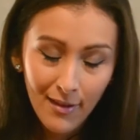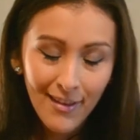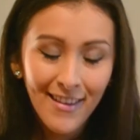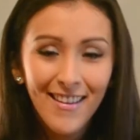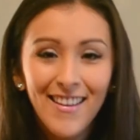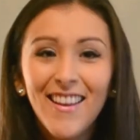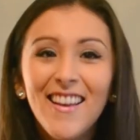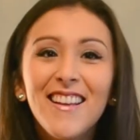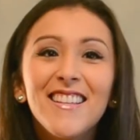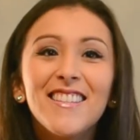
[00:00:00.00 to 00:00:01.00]

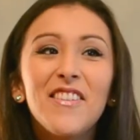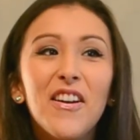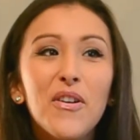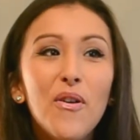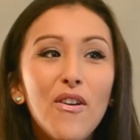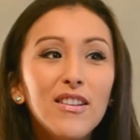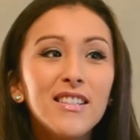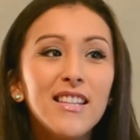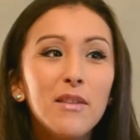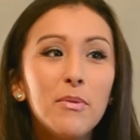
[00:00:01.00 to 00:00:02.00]
So I called
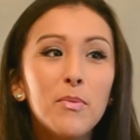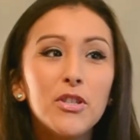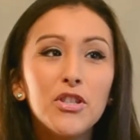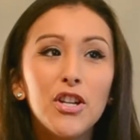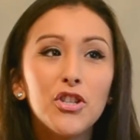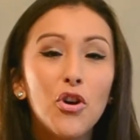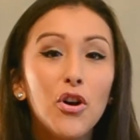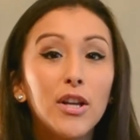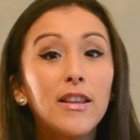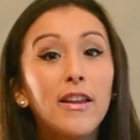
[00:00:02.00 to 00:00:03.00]
him and we started
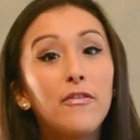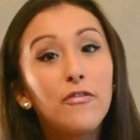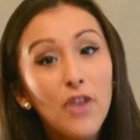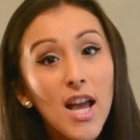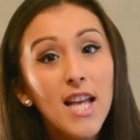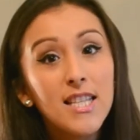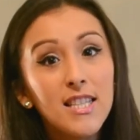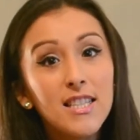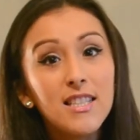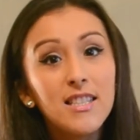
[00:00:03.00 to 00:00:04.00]
talking like
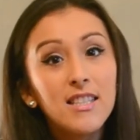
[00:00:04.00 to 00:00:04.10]
friends.